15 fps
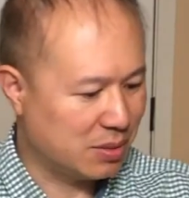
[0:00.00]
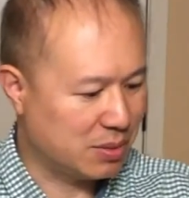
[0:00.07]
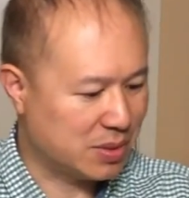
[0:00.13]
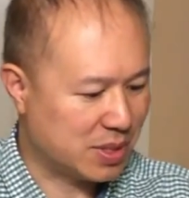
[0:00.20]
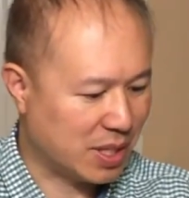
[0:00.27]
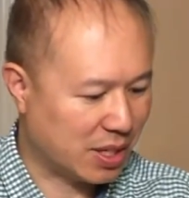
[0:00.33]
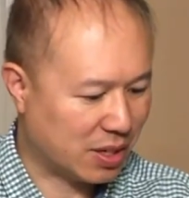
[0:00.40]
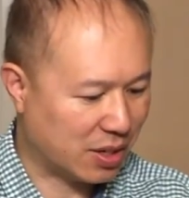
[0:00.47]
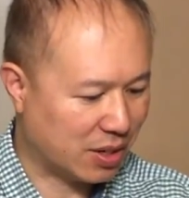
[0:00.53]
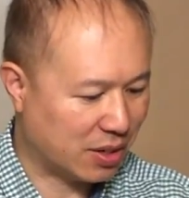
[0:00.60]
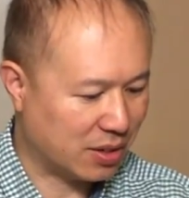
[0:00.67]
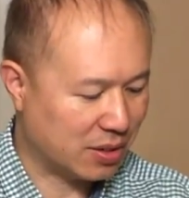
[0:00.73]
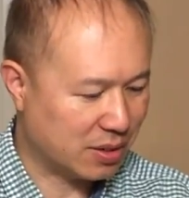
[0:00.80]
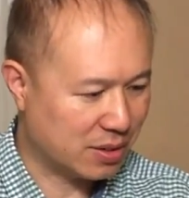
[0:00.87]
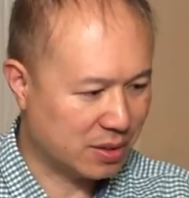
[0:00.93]
We take
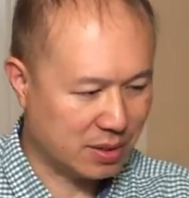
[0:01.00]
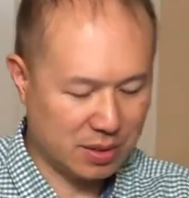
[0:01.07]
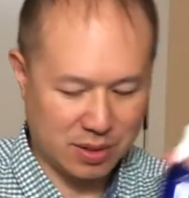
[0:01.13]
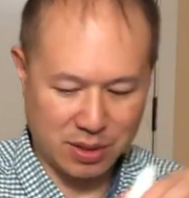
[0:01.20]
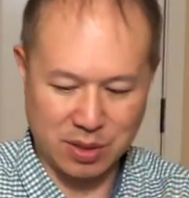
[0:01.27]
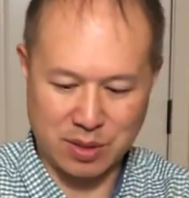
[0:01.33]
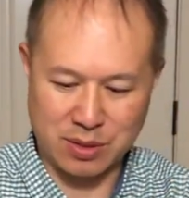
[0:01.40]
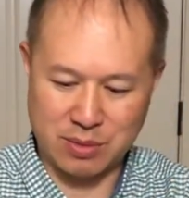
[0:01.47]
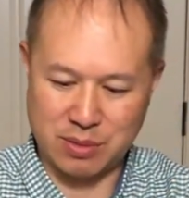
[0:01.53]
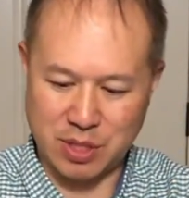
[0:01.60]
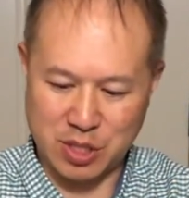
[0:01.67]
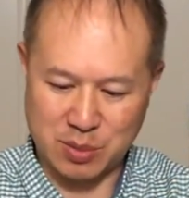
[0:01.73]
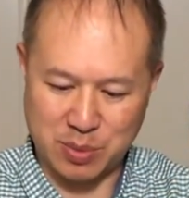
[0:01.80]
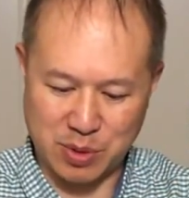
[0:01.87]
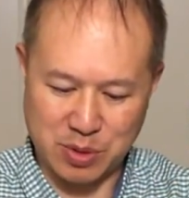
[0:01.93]
our
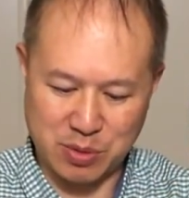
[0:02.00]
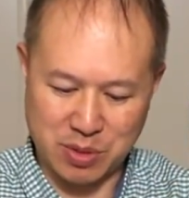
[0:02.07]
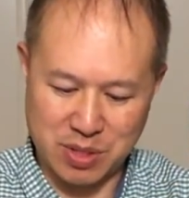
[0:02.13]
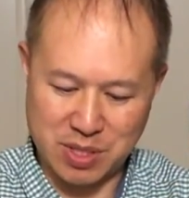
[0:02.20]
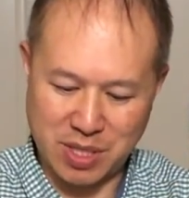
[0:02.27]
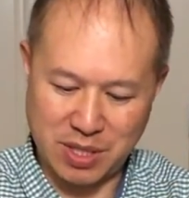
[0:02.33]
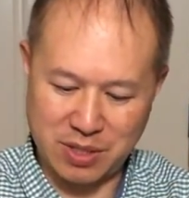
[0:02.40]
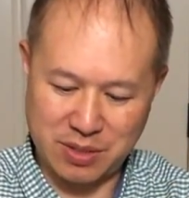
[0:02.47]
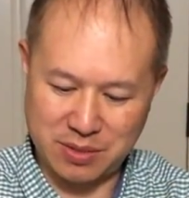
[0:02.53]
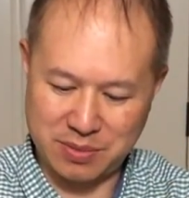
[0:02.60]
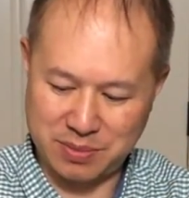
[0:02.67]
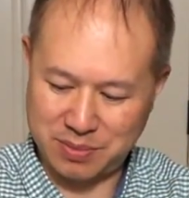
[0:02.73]
dispersal container,